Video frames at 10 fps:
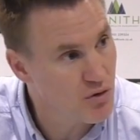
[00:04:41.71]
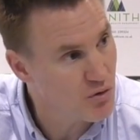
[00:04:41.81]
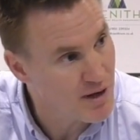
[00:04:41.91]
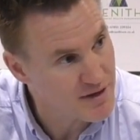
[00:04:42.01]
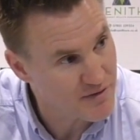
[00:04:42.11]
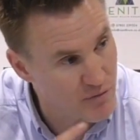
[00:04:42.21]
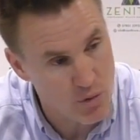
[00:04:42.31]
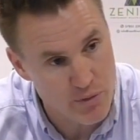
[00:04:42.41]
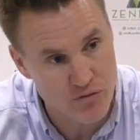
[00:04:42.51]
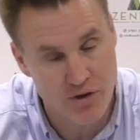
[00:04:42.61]
Otherwise,
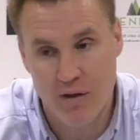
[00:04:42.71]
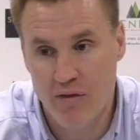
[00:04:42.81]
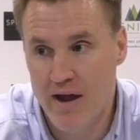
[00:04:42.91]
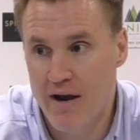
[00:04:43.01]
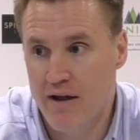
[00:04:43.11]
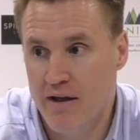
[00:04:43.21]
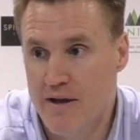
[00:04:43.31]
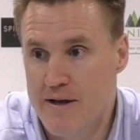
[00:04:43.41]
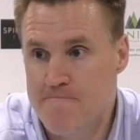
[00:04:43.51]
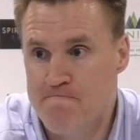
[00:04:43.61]
what we've done out
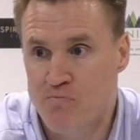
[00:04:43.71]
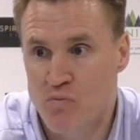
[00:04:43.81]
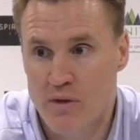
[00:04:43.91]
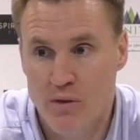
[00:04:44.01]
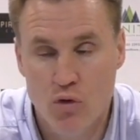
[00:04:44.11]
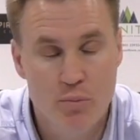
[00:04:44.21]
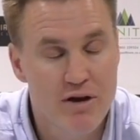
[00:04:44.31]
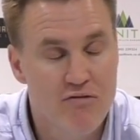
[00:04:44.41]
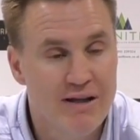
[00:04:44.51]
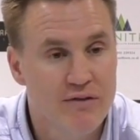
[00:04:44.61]
there will
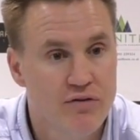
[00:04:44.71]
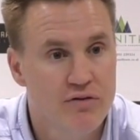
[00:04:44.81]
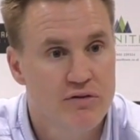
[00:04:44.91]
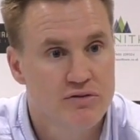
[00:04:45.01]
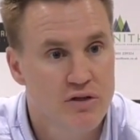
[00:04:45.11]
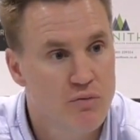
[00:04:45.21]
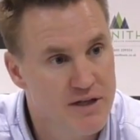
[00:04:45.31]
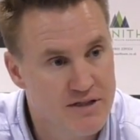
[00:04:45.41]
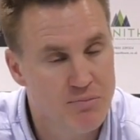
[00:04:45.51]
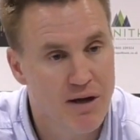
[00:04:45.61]
be irrelevant. So we
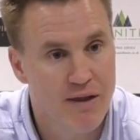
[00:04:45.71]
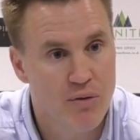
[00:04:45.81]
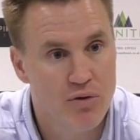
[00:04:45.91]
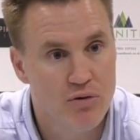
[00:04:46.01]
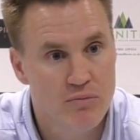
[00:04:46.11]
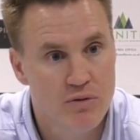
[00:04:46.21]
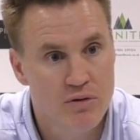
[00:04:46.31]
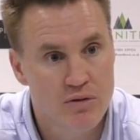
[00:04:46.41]
need to back that one up.